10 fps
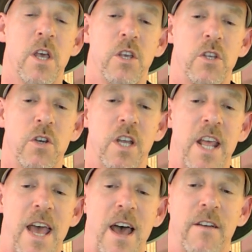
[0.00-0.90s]
You can
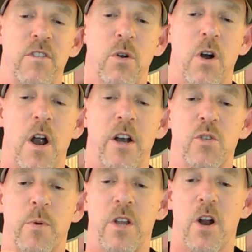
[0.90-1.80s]
have your
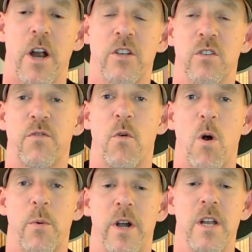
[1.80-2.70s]
arch where your arch is
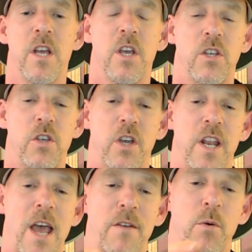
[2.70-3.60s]
forward. You can
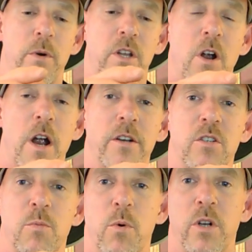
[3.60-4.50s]
have it where your arch
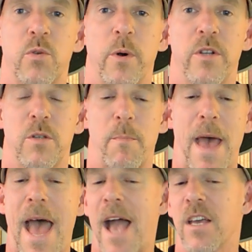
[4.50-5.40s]
is more towards the
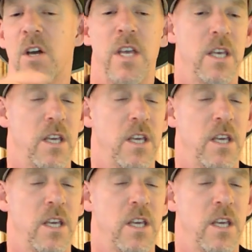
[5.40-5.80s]
back.